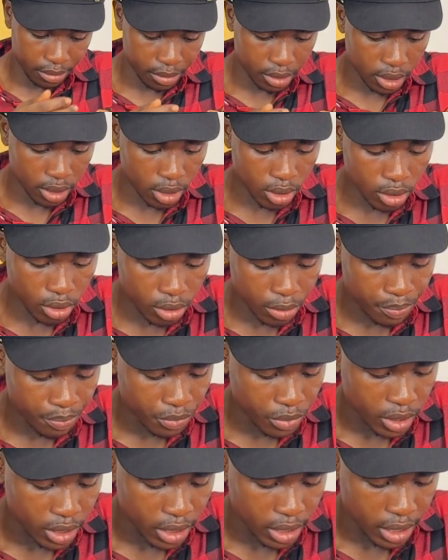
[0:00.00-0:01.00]
So
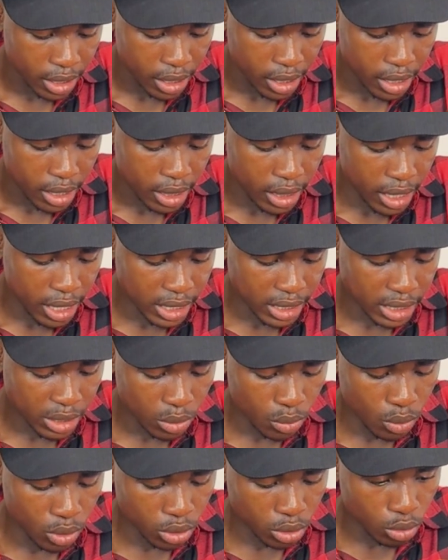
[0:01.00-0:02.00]
let's say
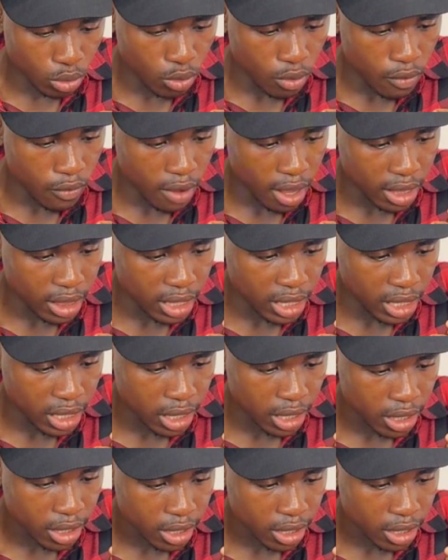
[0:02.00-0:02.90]
we want to overlay.